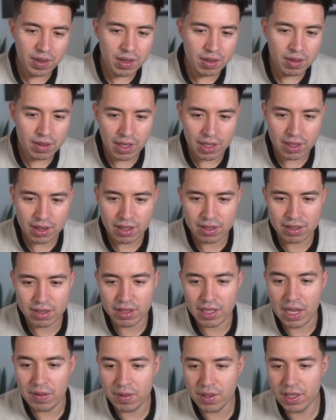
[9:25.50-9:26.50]
like there's
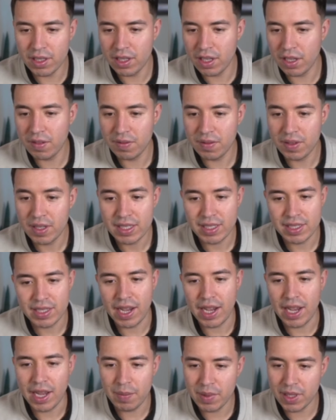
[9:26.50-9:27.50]
never enough
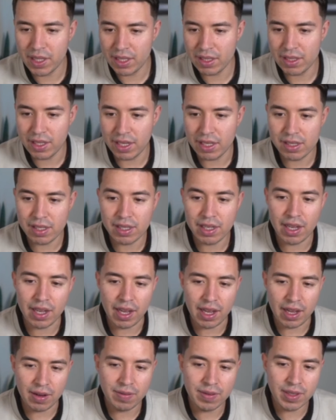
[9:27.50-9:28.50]
time in the day to get
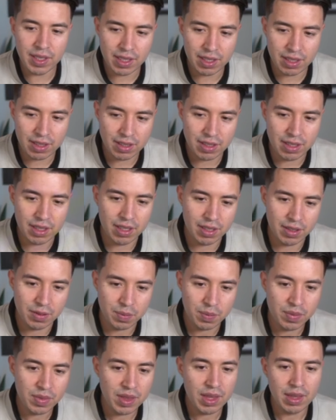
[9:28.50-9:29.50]
everything done?
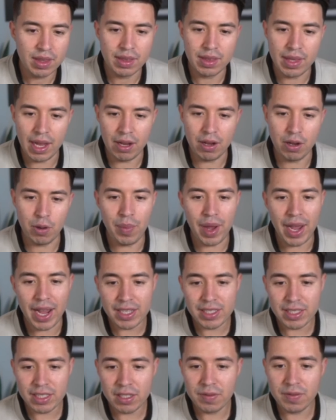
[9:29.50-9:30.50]
Now
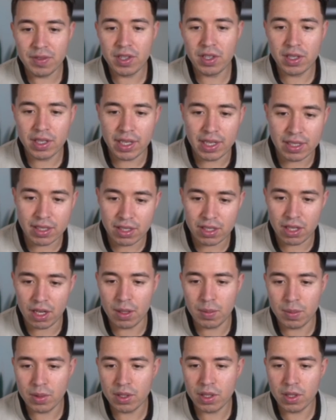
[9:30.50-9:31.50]
imagine if you can
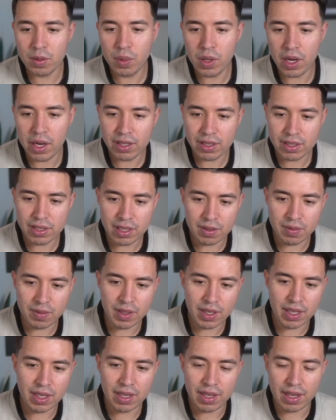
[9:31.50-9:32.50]
double your
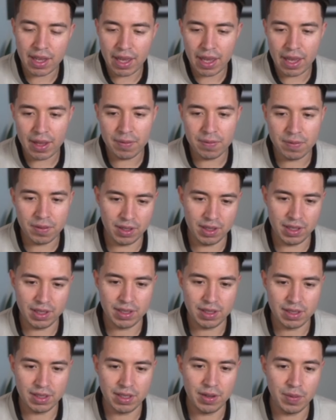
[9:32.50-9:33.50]
productivity
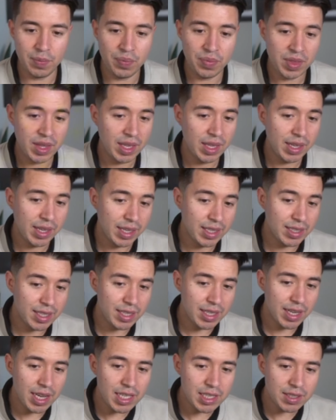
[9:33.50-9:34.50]
effortlessly. In
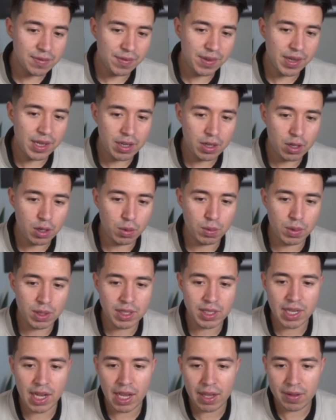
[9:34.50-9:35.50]
today's video, we're
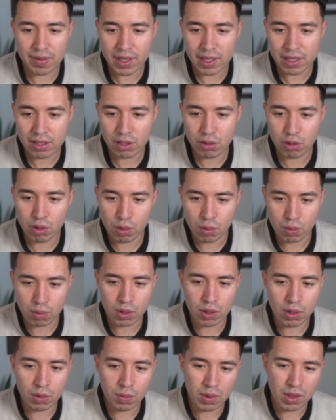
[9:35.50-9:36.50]
diving into a
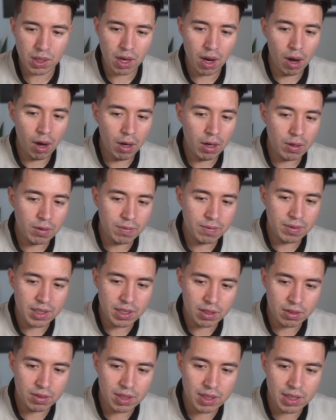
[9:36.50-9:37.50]
world where
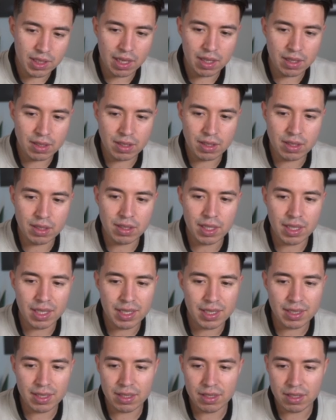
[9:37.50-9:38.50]
artificial intelligence
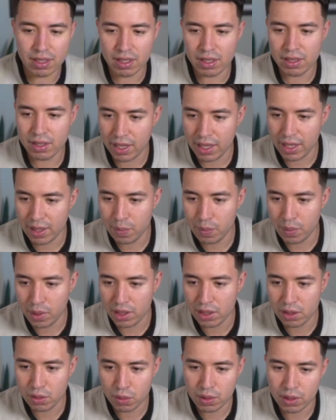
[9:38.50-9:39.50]
isn't just a
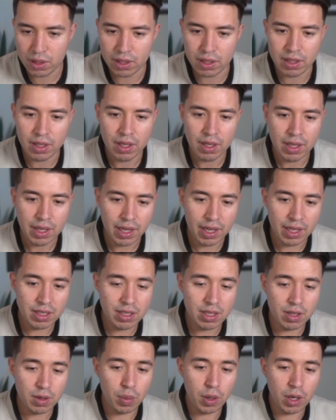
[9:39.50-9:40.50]
buzzword. It's
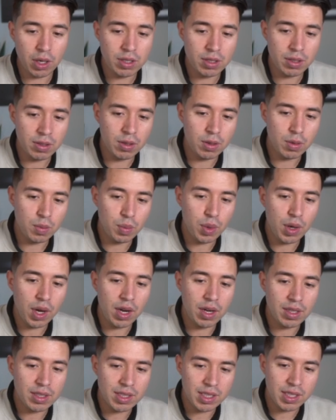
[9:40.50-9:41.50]
your personal
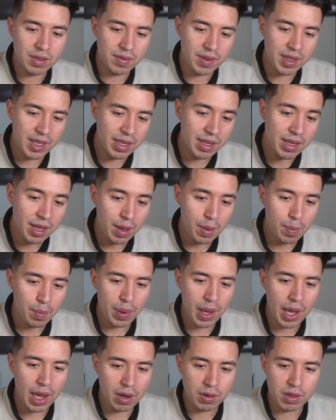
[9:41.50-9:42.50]
productivity
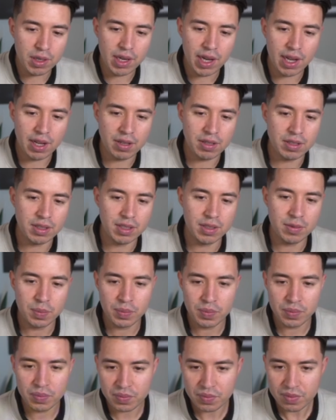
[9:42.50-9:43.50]
powerhouse.
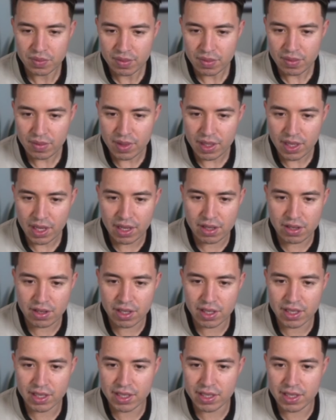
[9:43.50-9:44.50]
And you
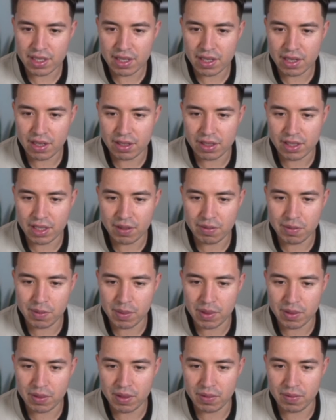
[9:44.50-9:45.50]
can see here, it's giving
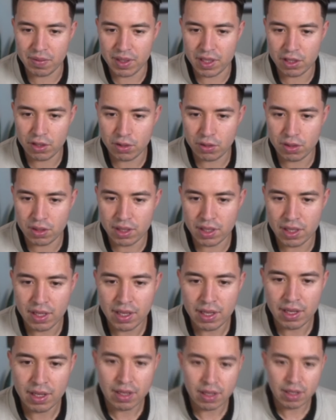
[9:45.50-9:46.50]
me the visuals.
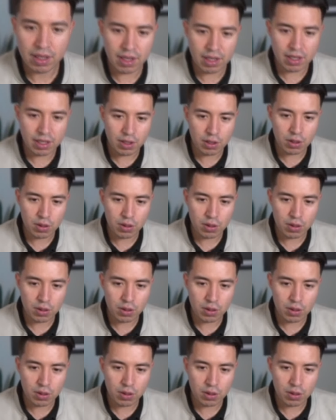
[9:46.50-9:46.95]
Cut to a